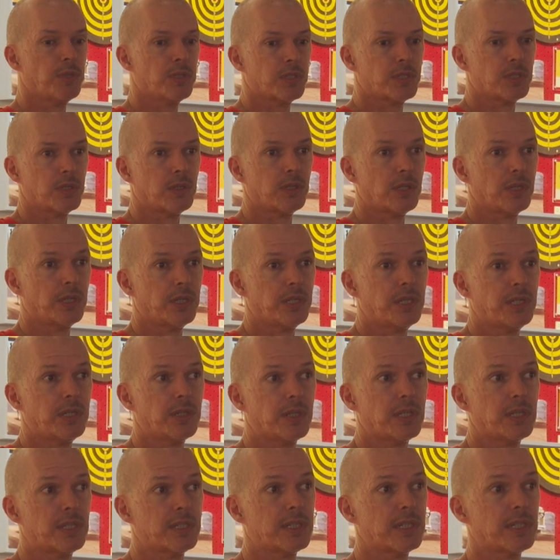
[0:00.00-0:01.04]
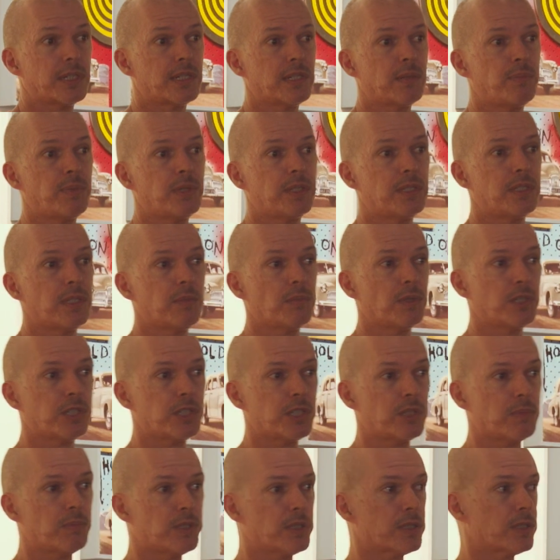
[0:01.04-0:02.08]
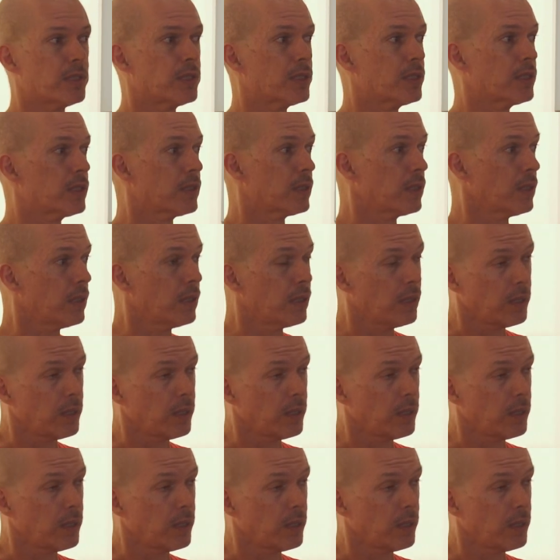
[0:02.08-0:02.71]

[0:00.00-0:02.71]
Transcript: when the cyclone hit, they started up a demolition business